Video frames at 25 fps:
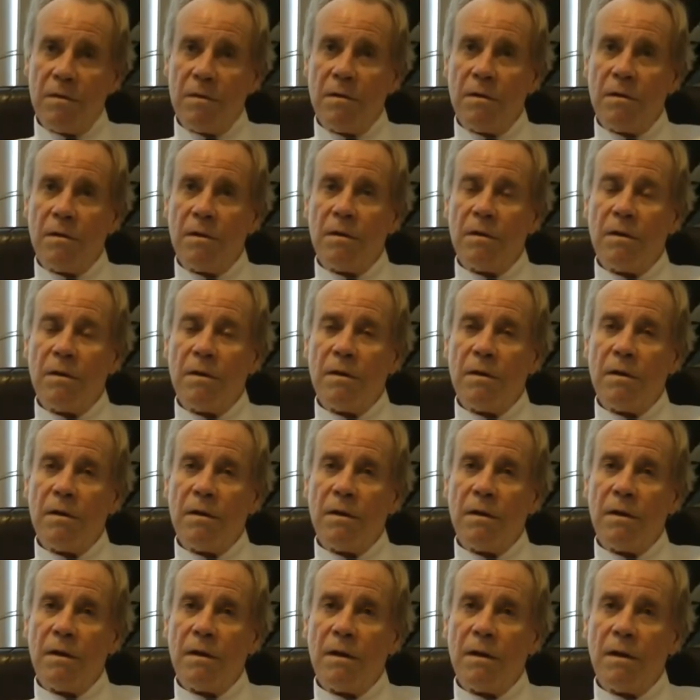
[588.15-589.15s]
Do you think that
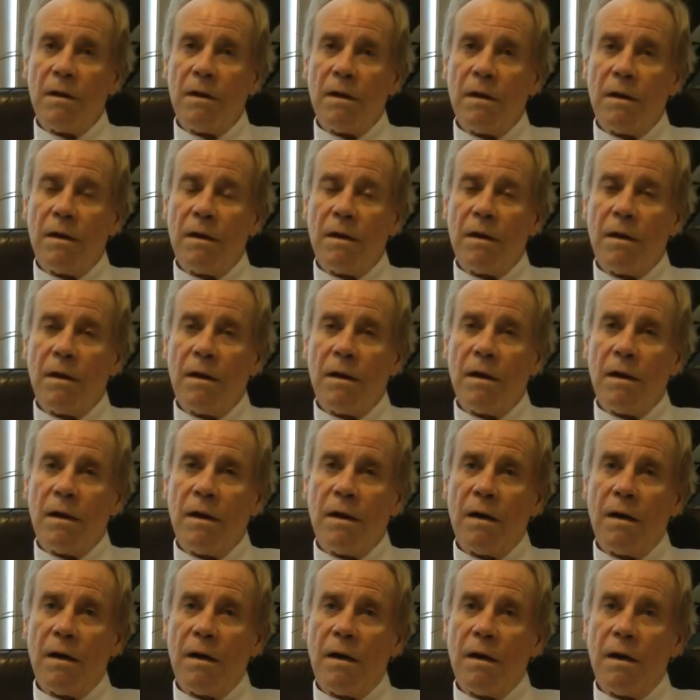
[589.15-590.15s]
knowing that they would
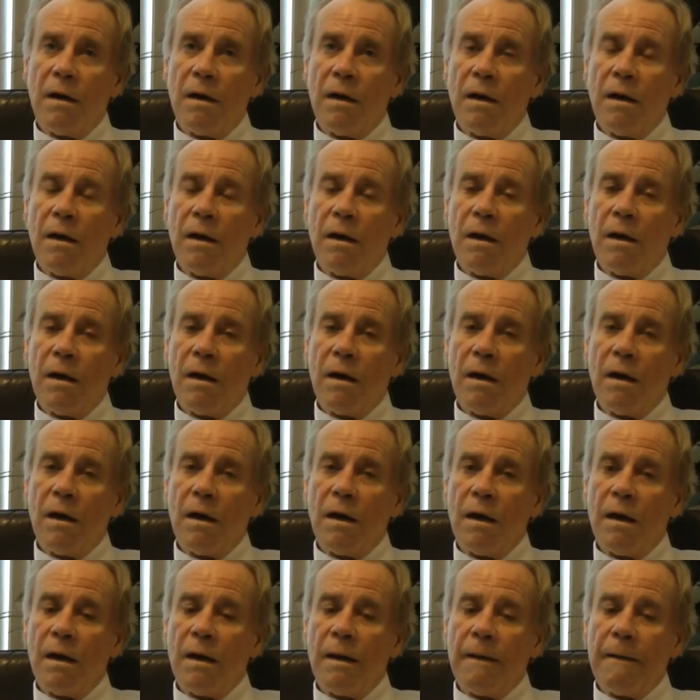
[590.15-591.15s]
lose in state court
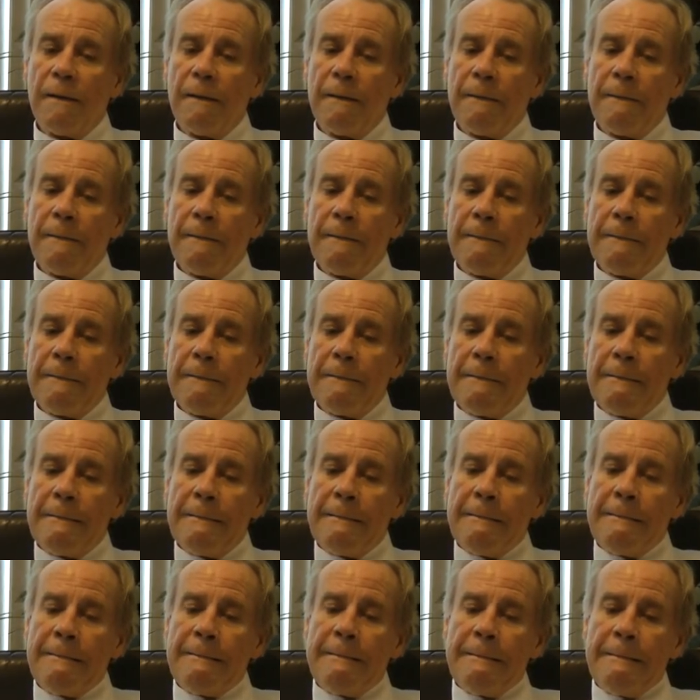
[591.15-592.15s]
is that why they
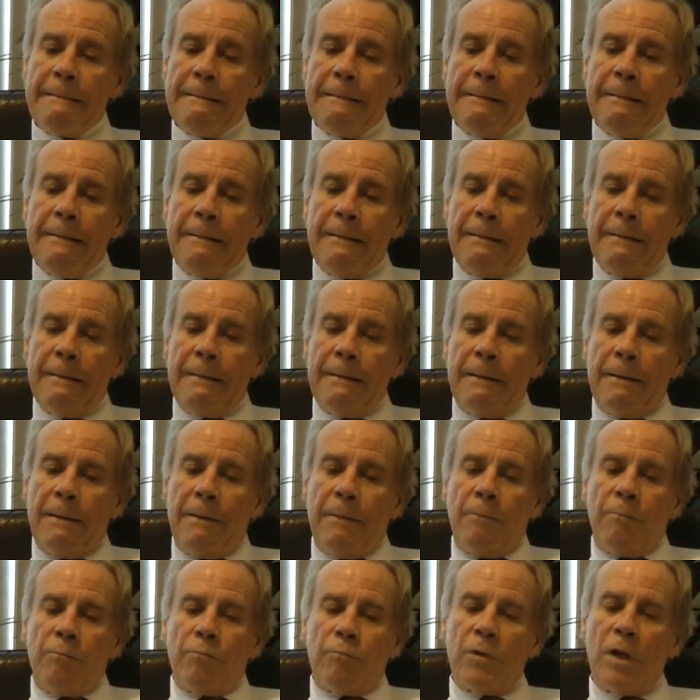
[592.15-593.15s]
sent it to the Fed
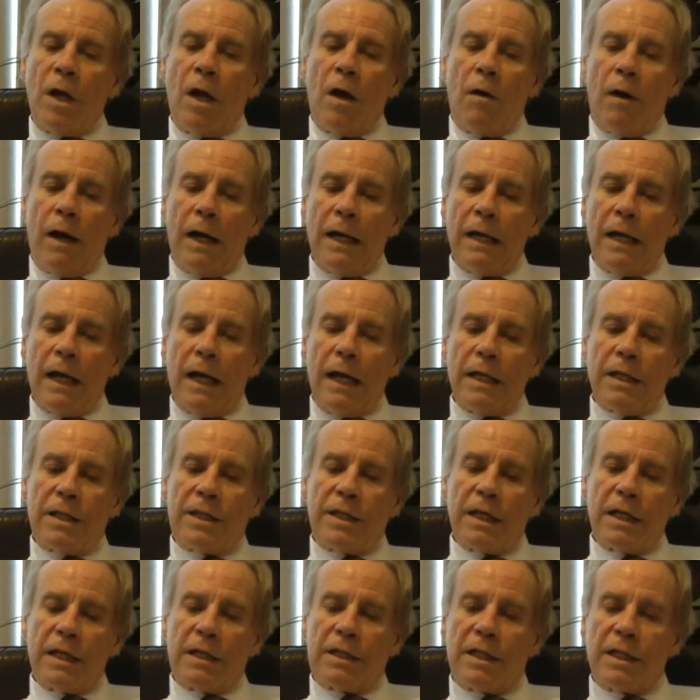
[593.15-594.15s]
side? No, I, I
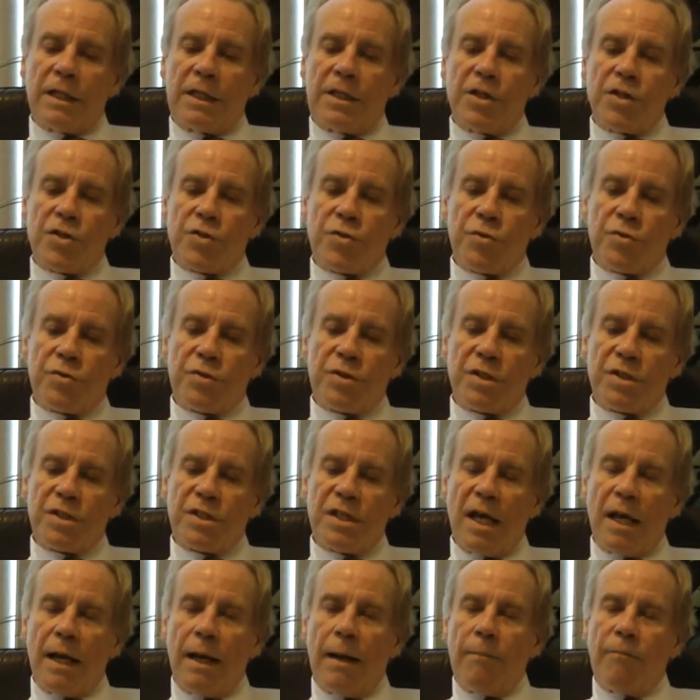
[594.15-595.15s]
think that this was a
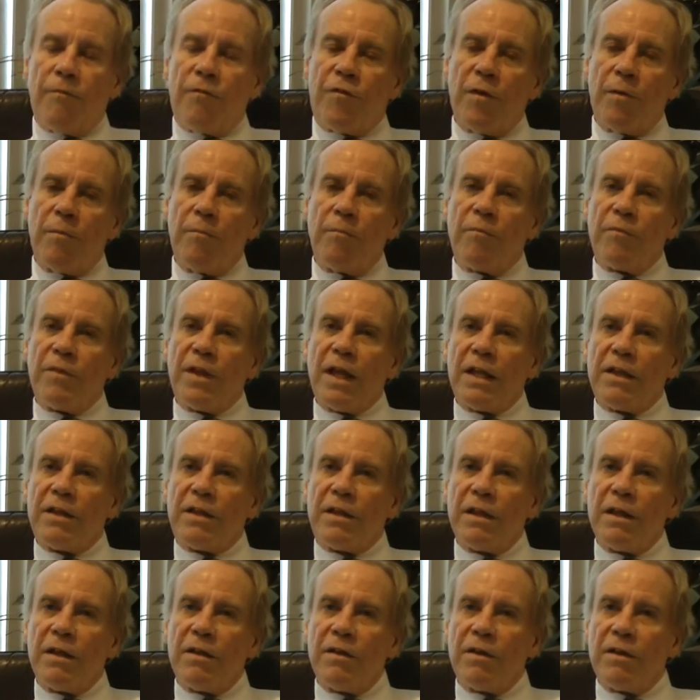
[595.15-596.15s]
setup from the,
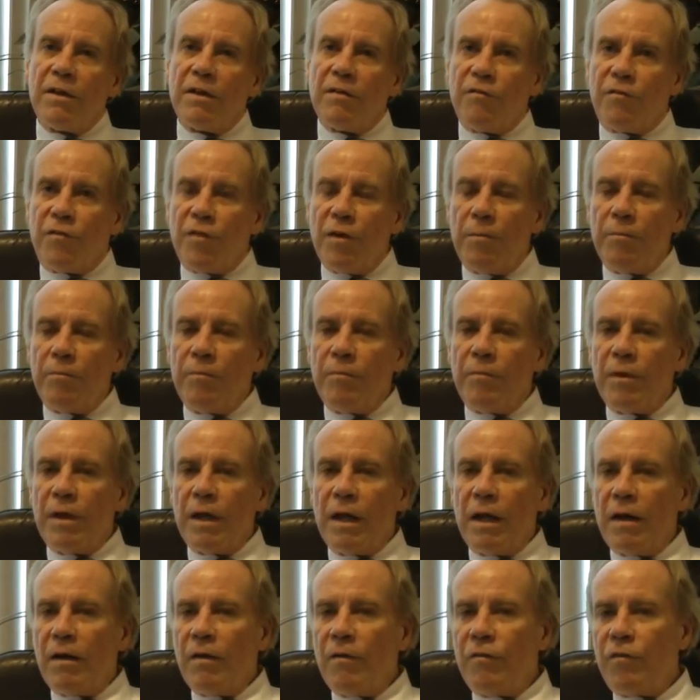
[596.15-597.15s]
the from
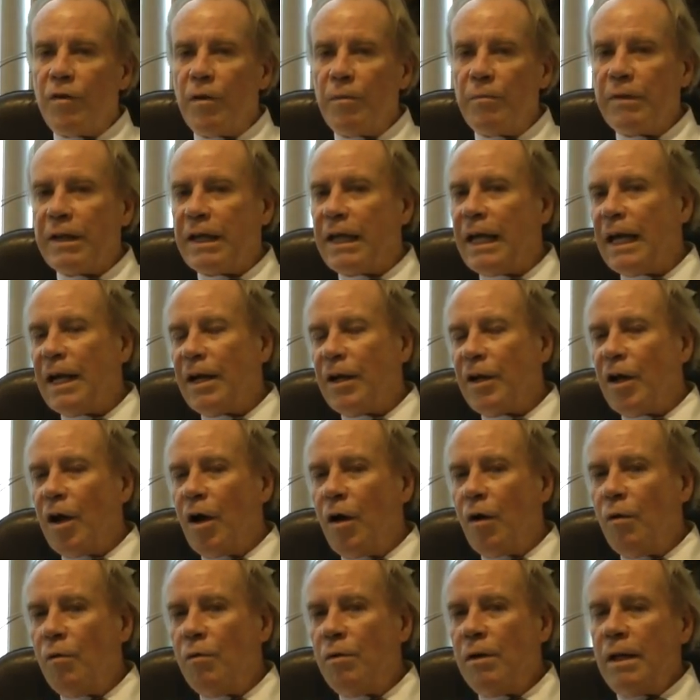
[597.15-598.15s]
the from the get
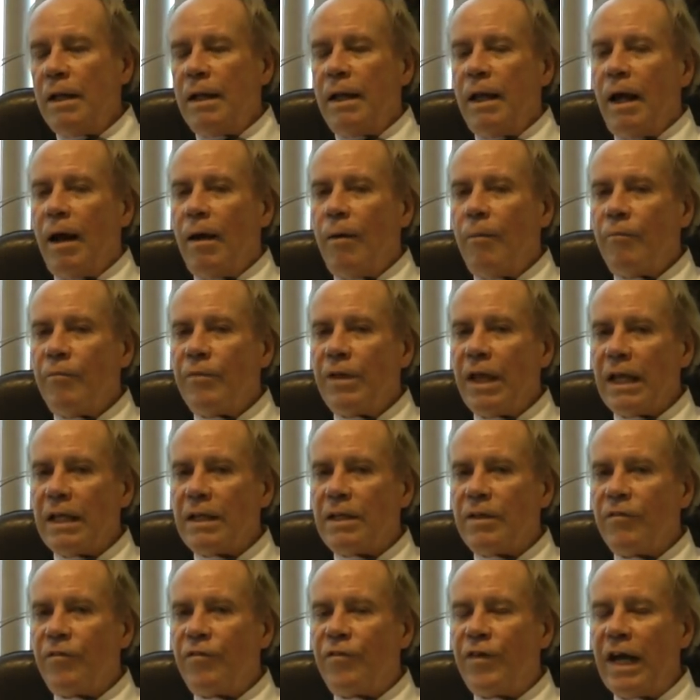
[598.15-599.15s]
go um,
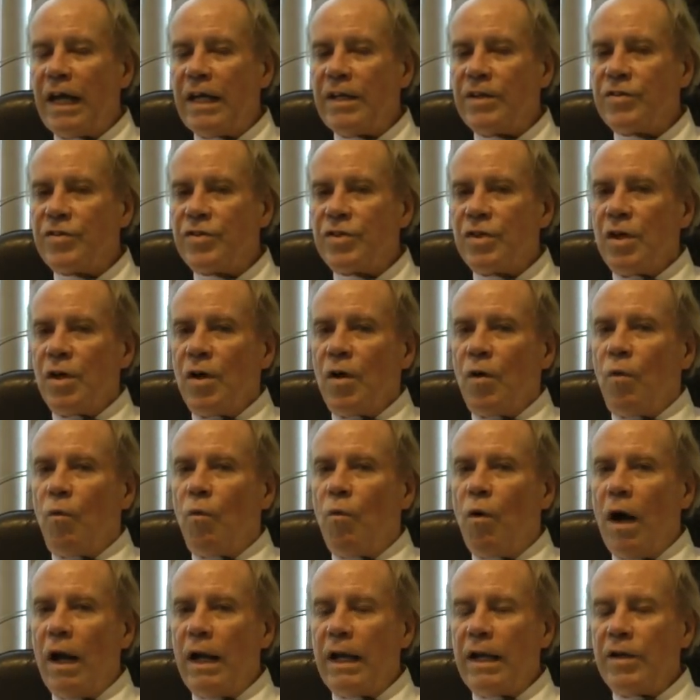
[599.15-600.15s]
that the feds
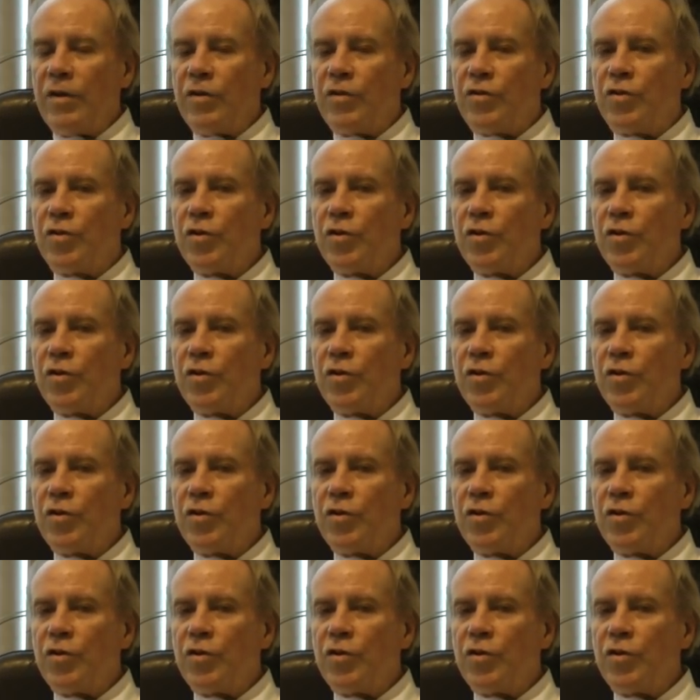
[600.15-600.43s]
wanted